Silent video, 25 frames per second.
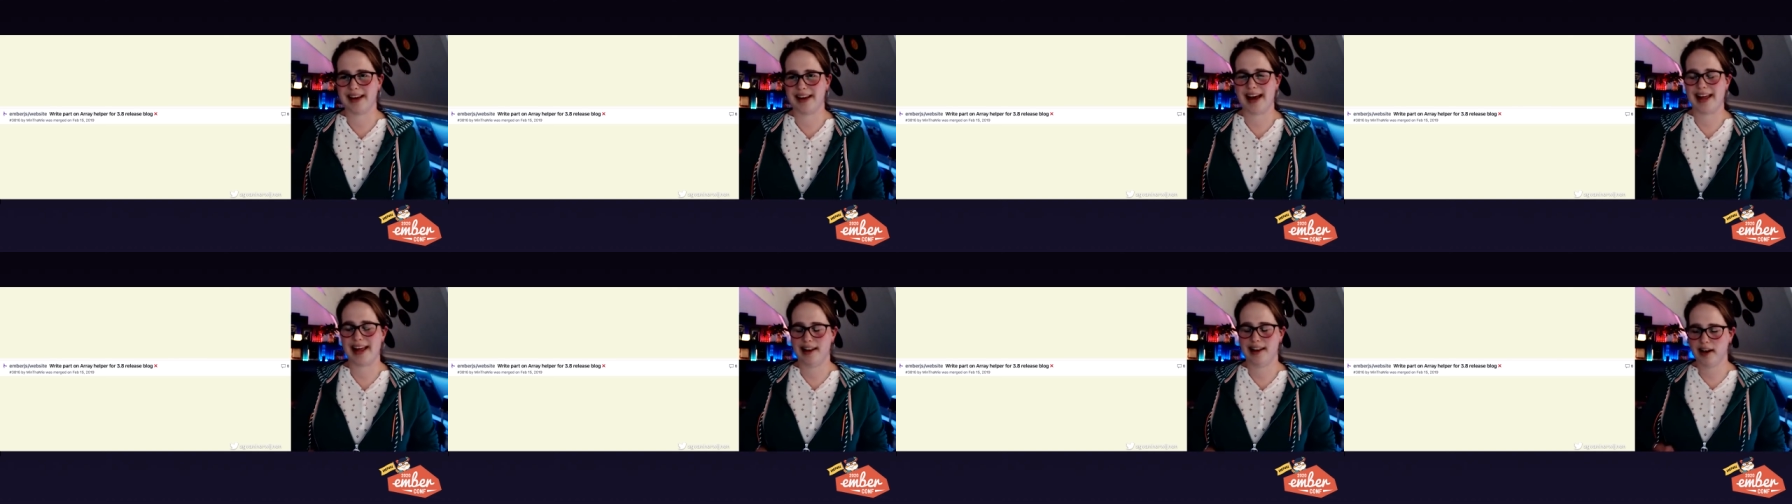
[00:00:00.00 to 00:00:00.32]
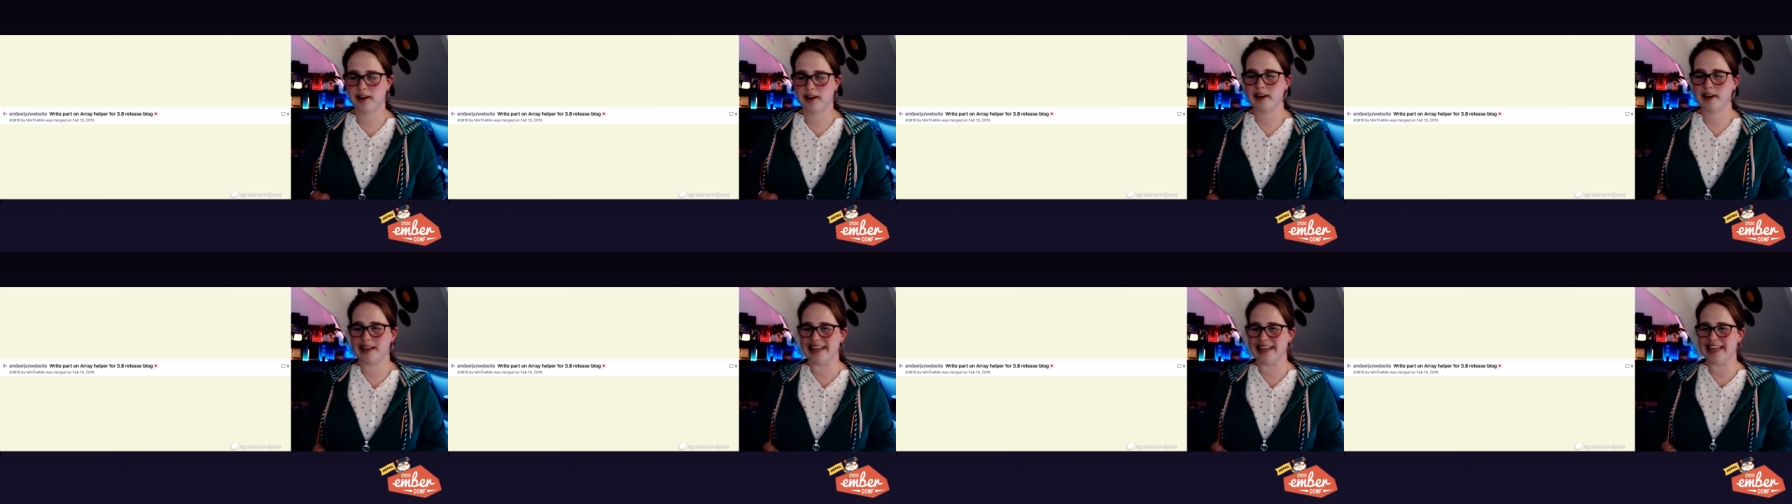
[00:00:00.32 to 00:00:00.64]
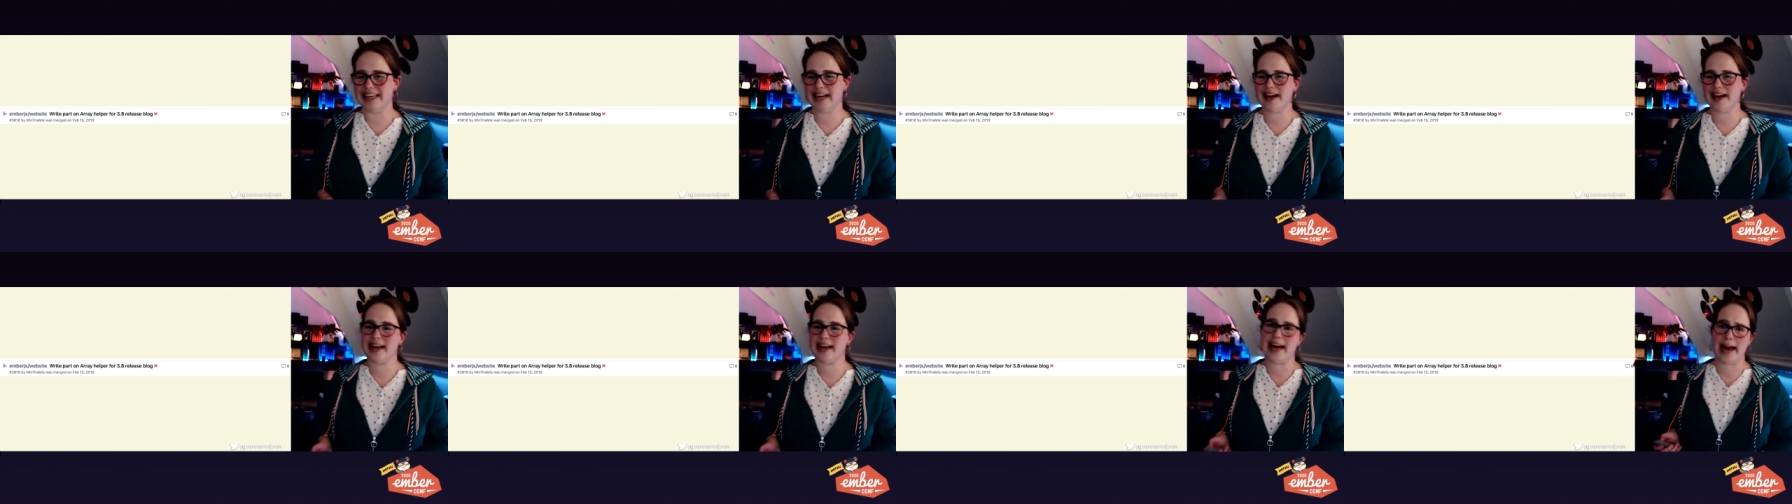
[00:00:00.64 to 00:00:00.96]
and
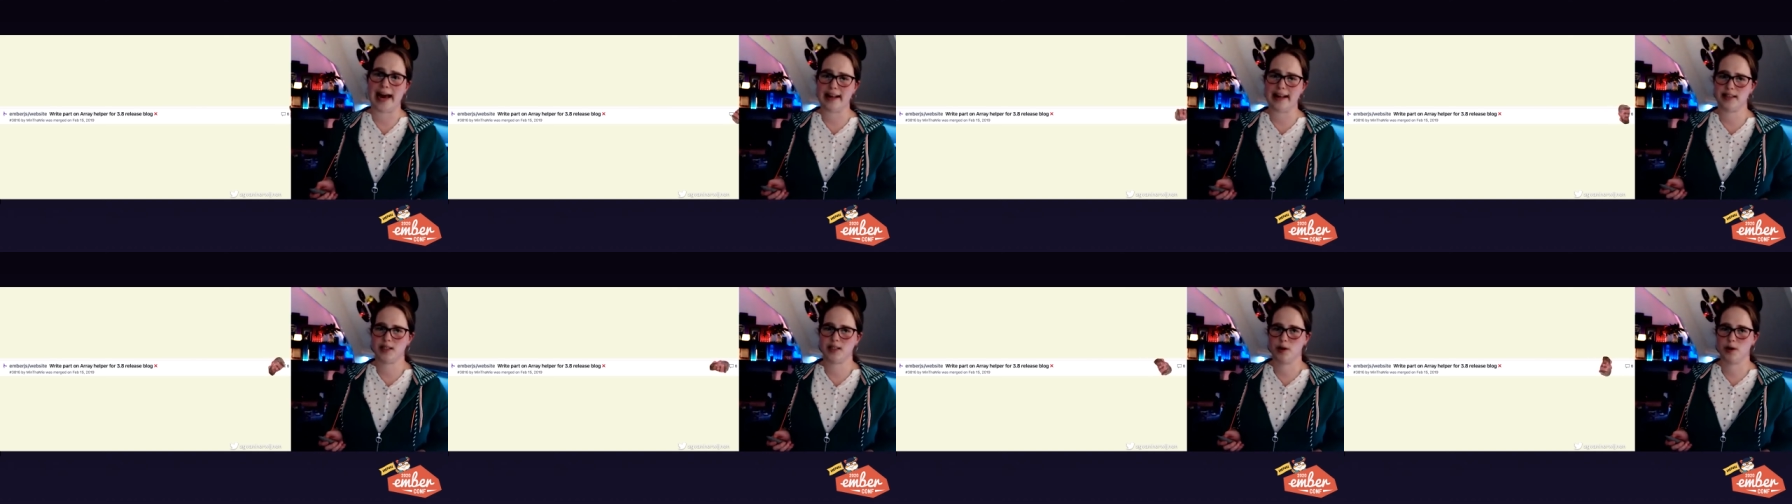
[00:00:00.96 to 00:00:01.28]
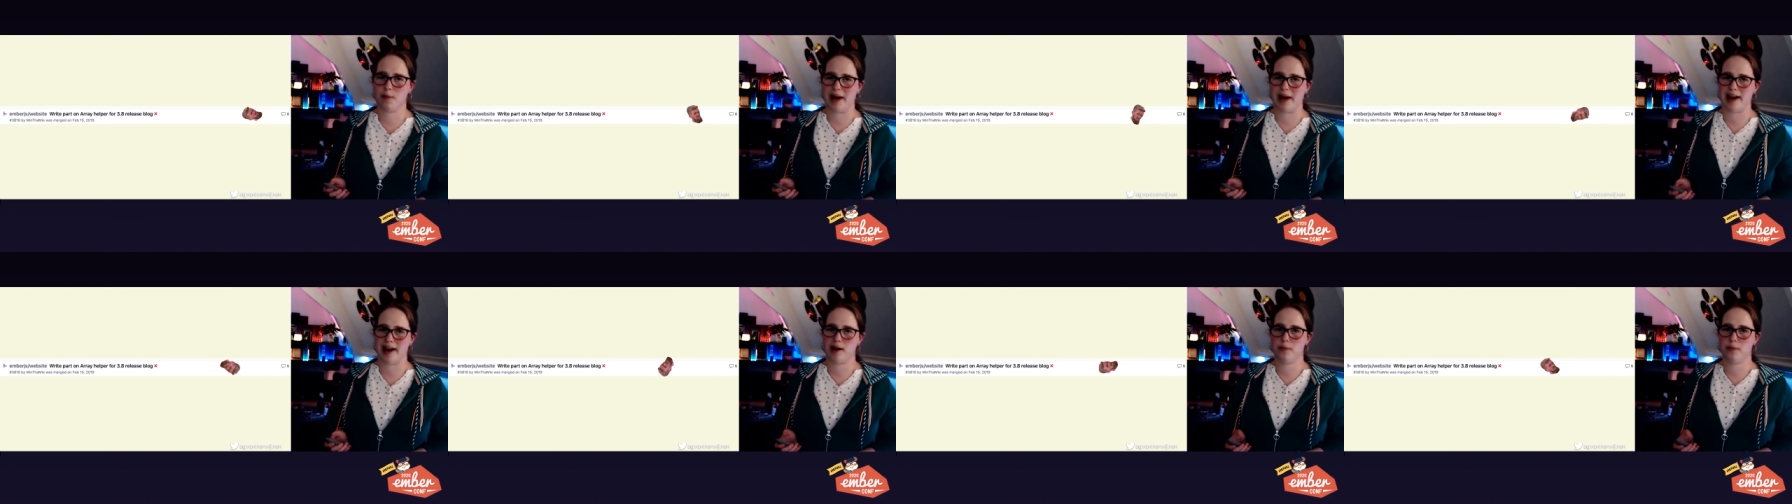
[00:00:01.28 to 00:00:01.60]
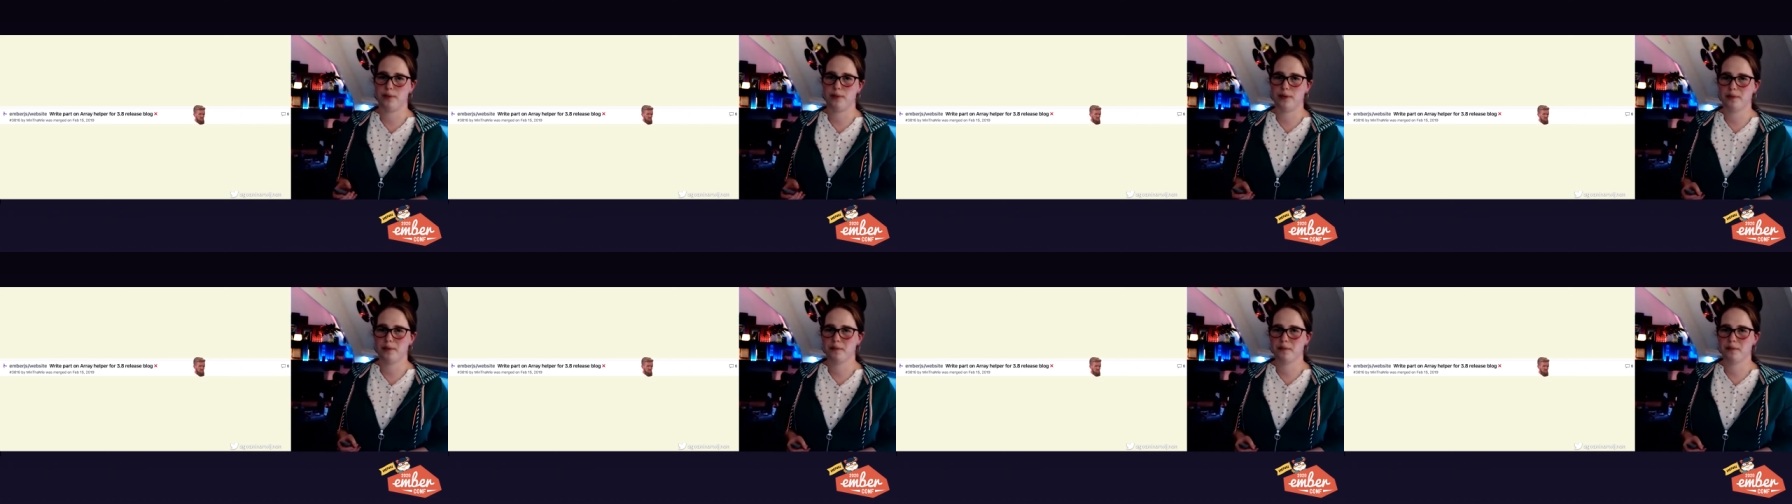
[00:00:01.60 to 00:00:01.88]
luckily I had some help.